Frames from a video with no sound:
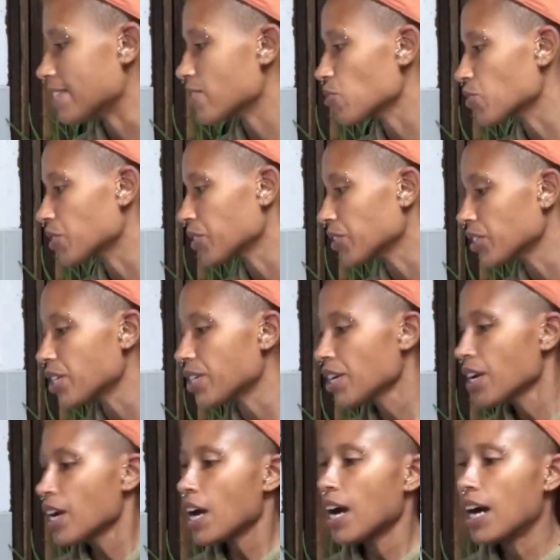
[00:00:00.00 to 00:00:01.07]
it's all good.
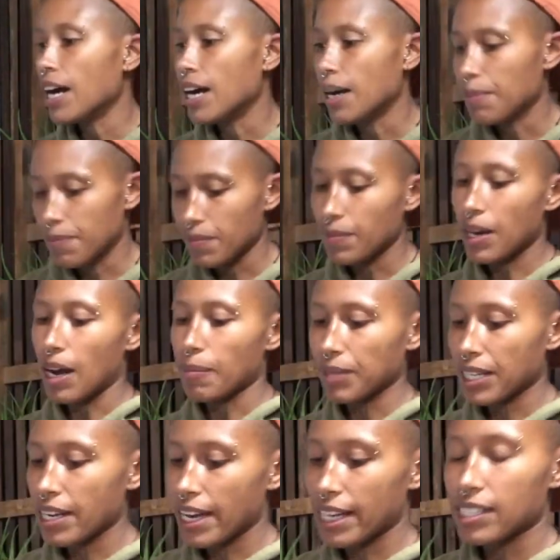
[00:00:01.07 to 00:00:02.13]
I'm
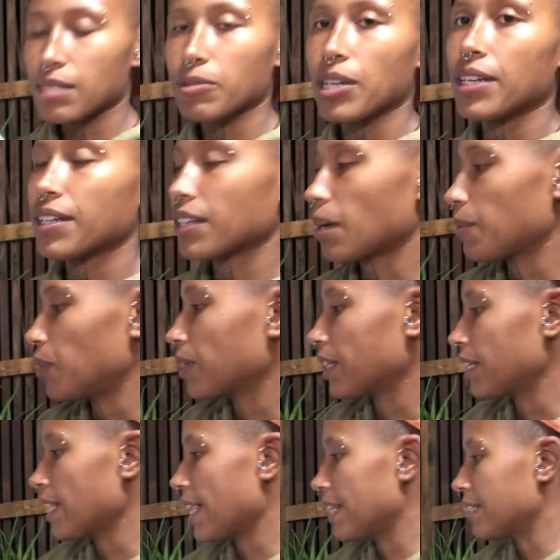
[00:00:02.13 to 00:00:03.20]
going to add some coconut milk at
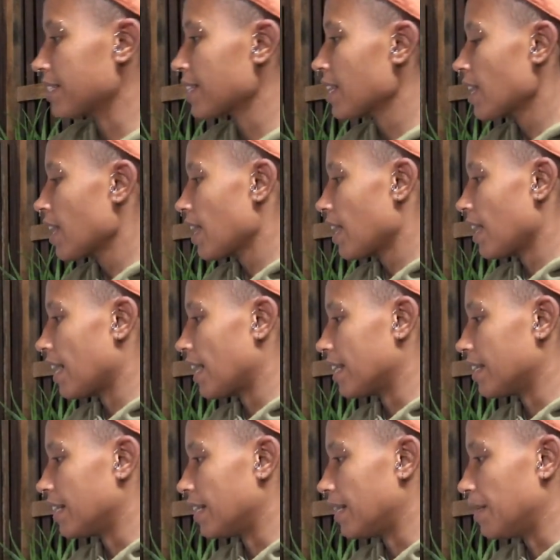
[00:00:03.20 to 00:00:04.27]
the end, and
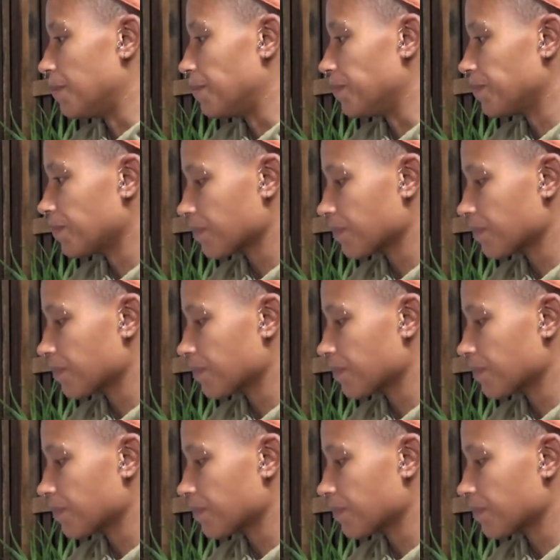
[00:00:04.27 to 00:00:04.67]
I